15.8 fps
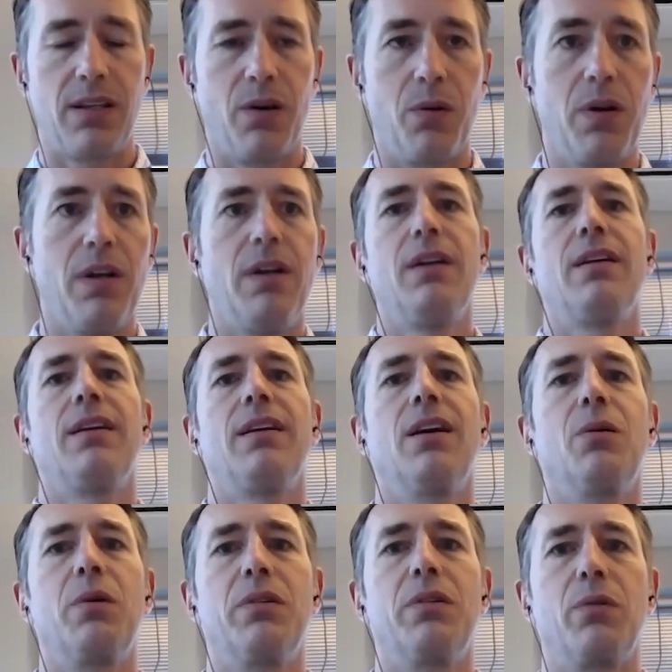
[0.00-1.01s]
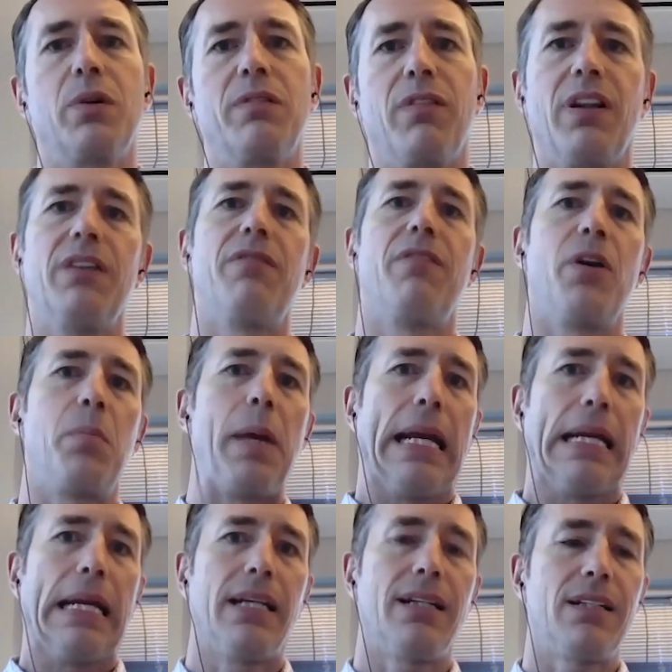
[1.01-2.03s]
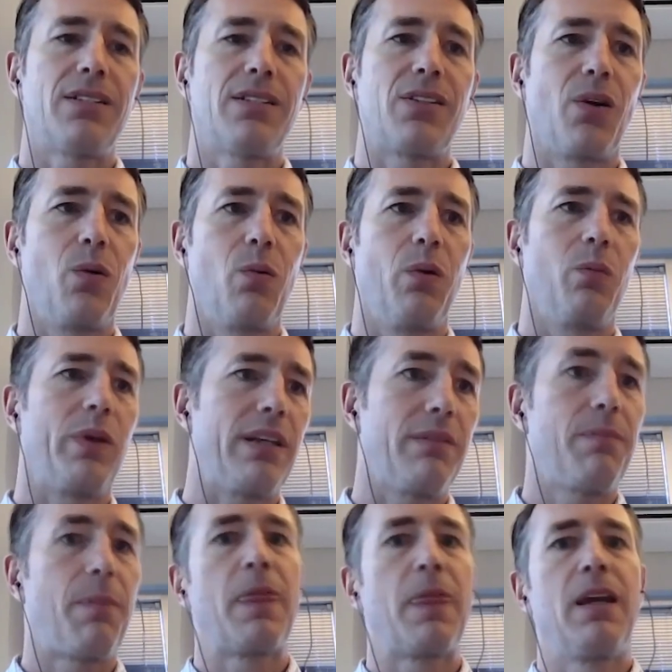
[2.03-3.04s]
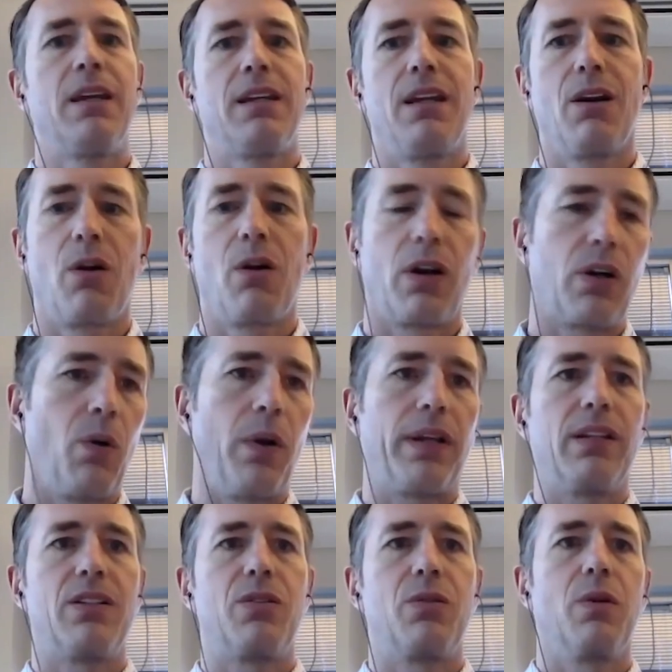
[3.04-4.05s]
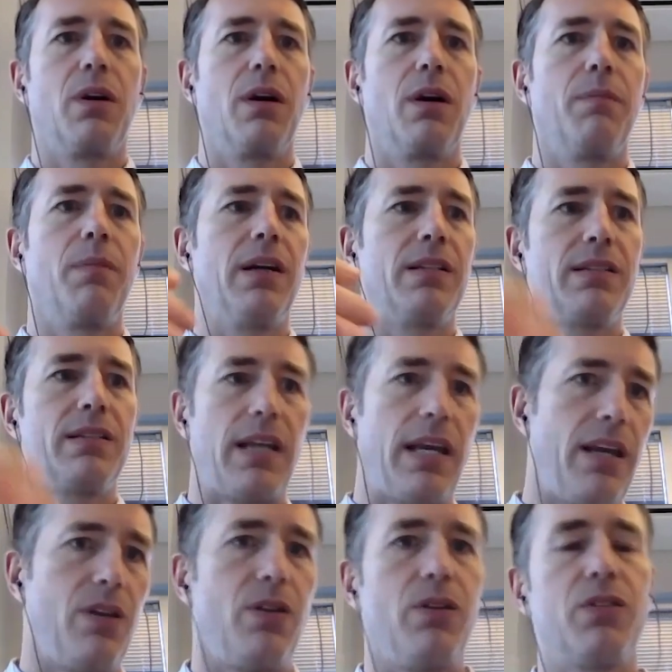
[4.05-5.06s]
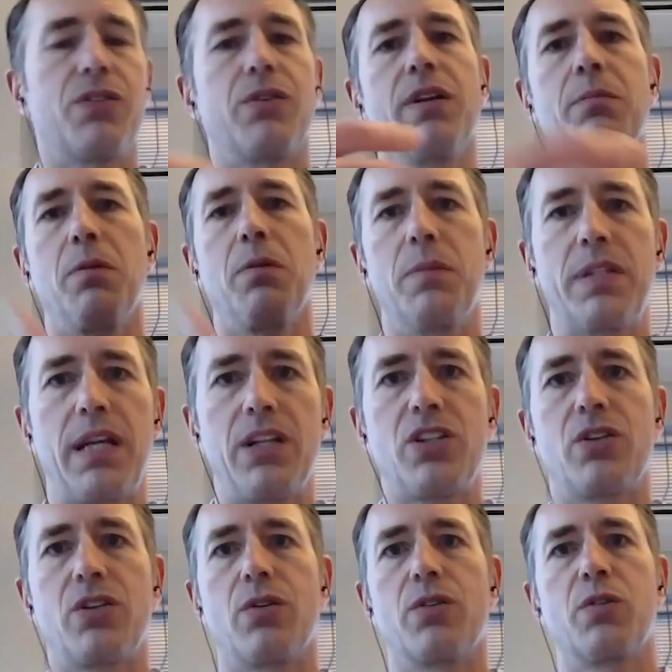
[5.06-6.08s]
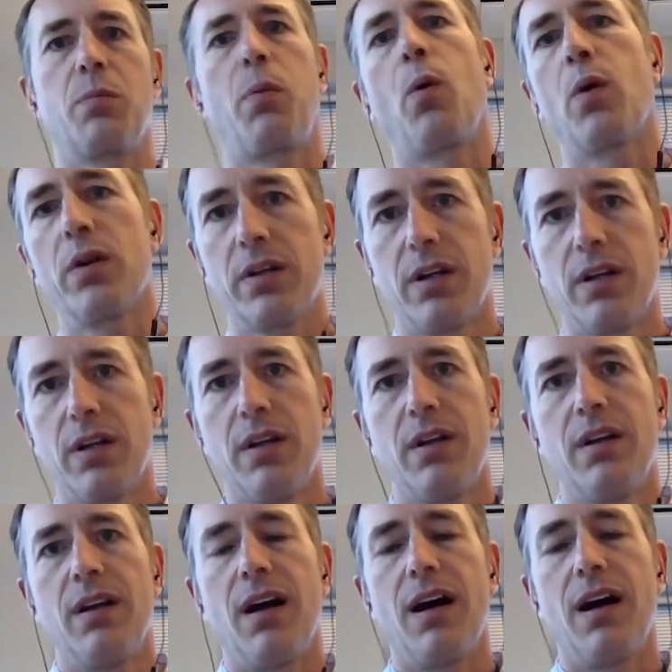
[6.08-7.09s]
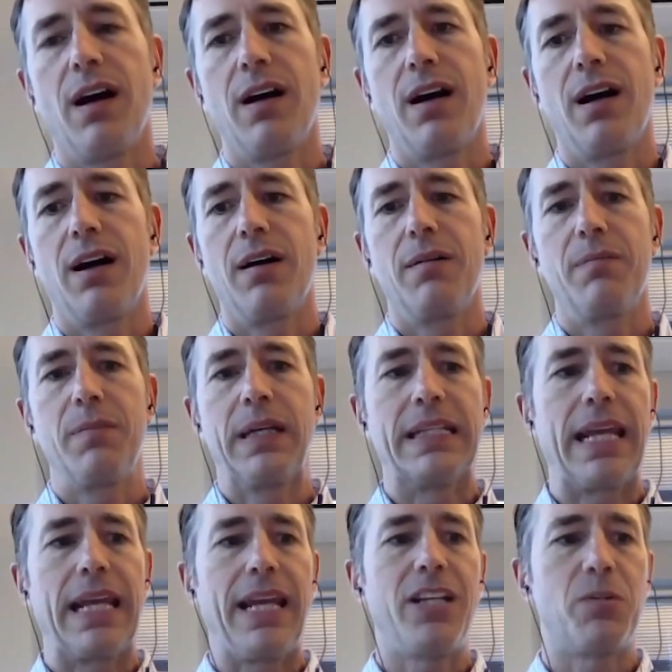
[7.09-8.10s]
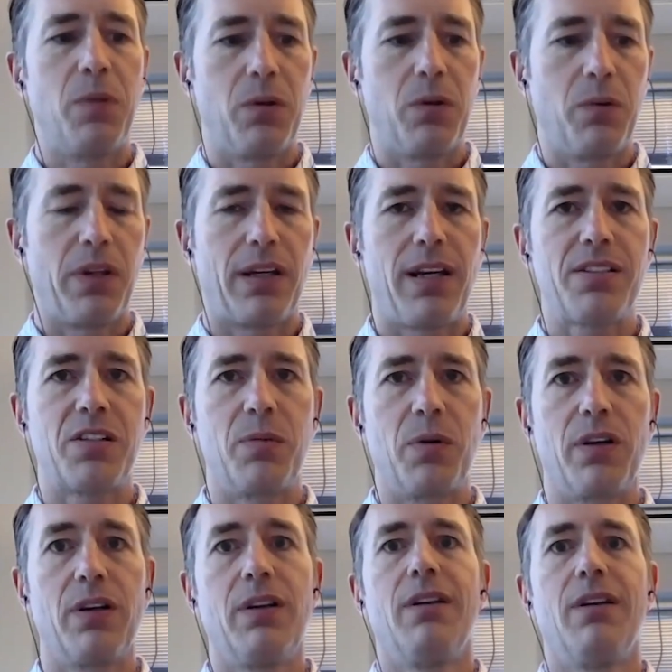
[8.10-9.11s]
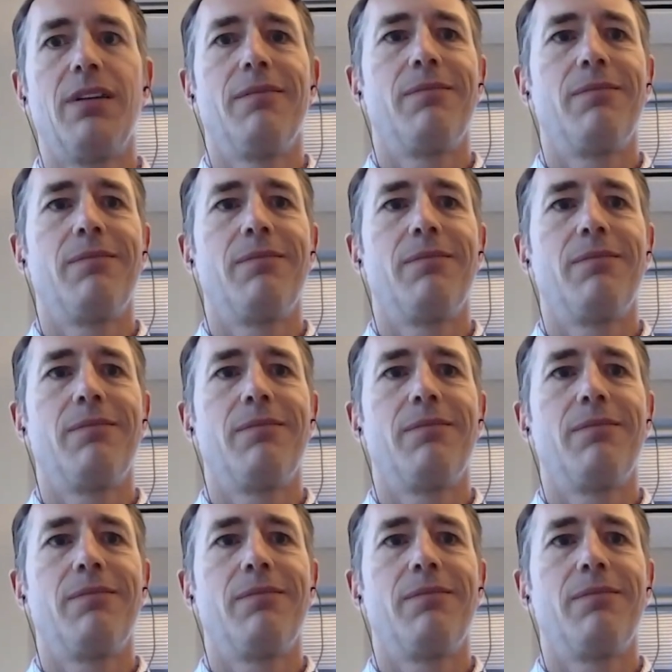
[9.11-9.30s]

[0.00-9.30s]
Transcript: So, we've lived their pain. So when we, are going into a sales or an implementation or a support engagement with a customer,